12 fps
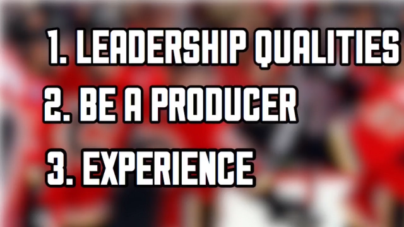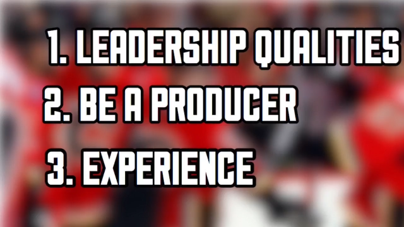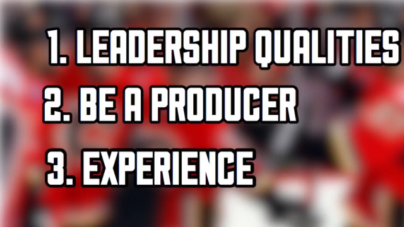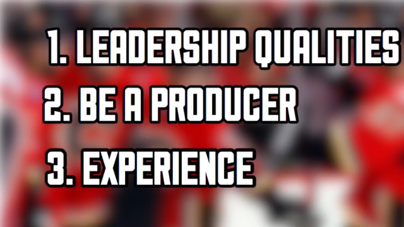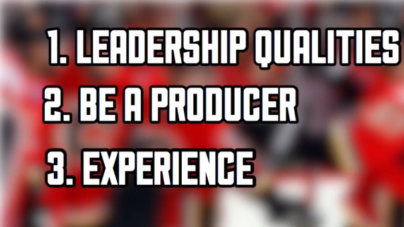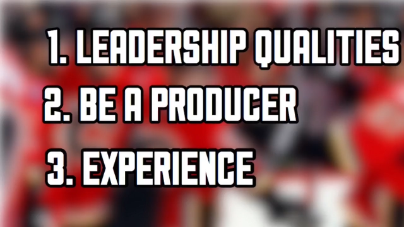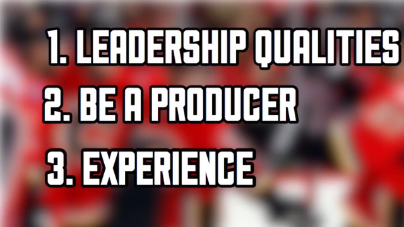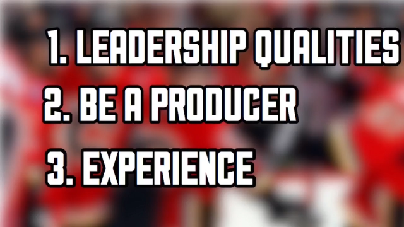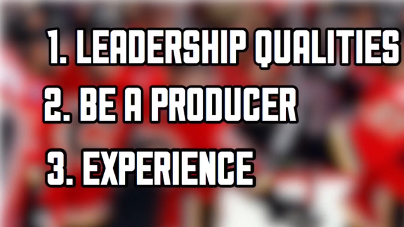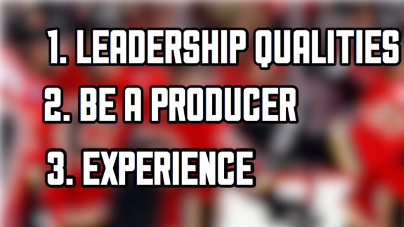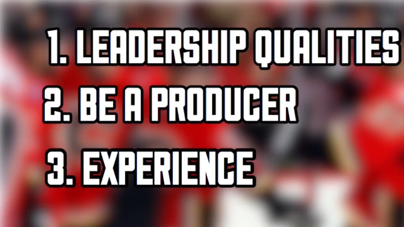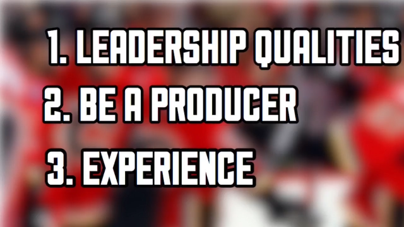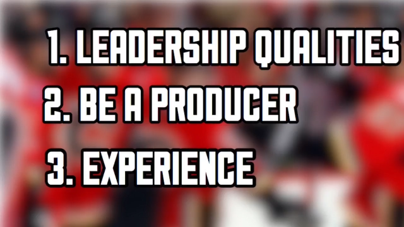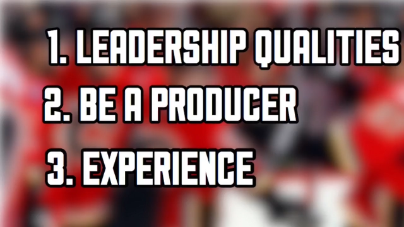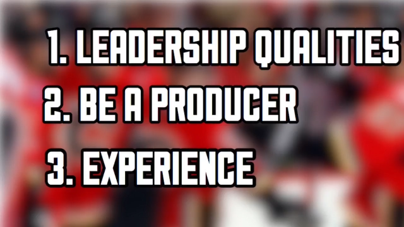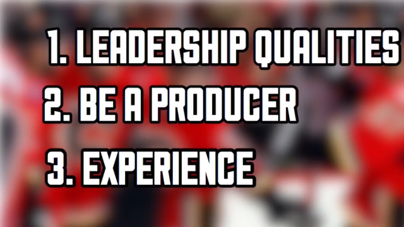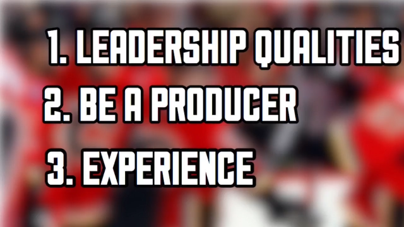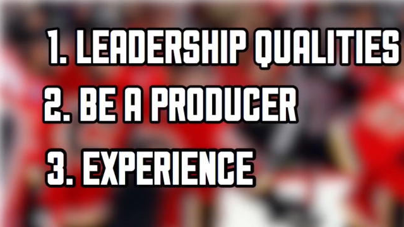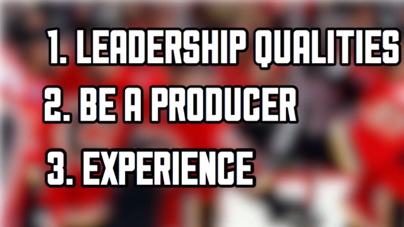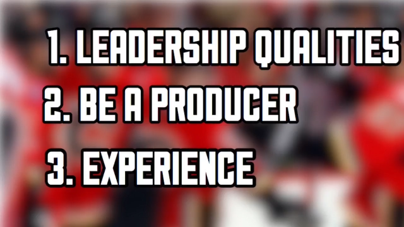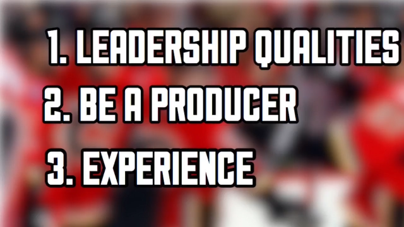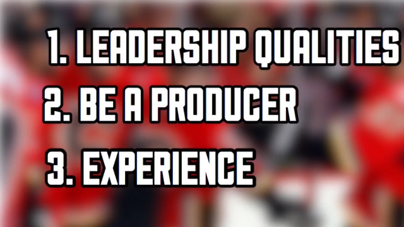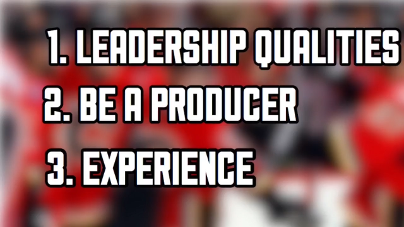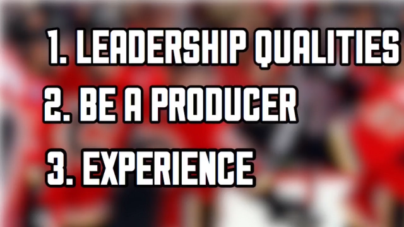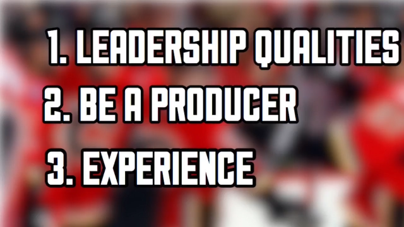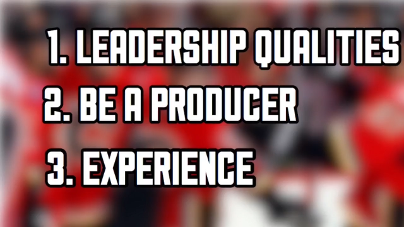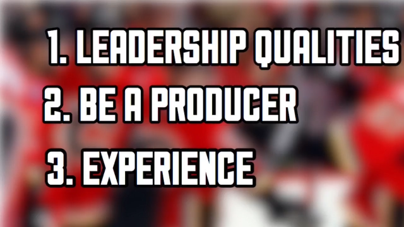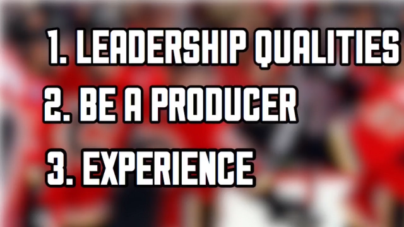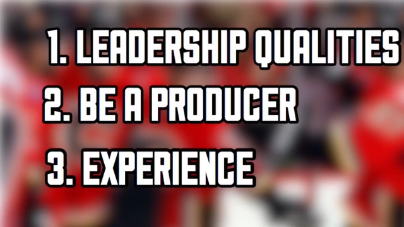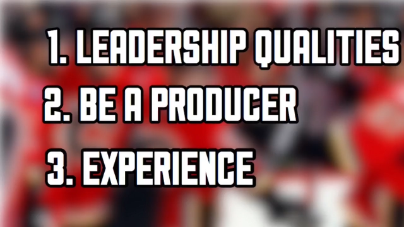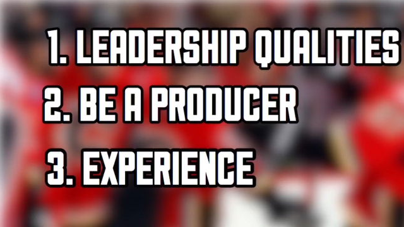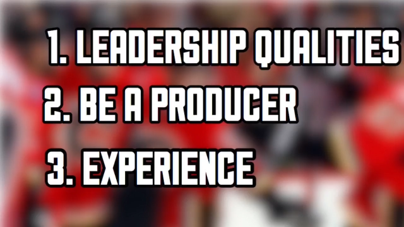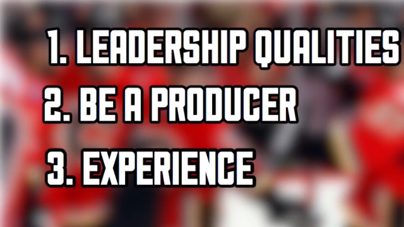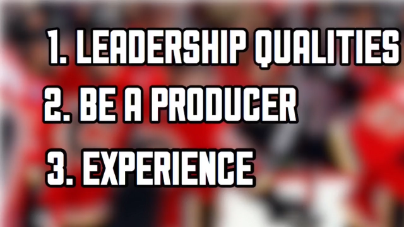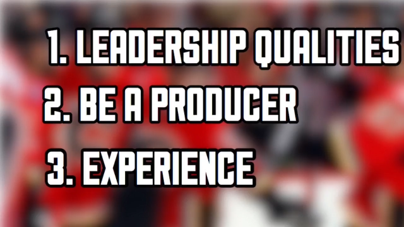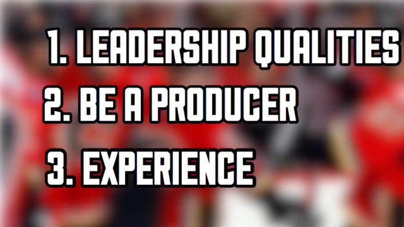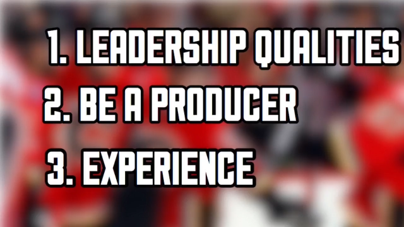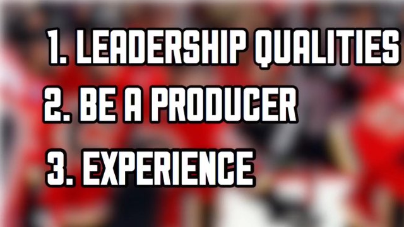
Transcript: (no speaker visible)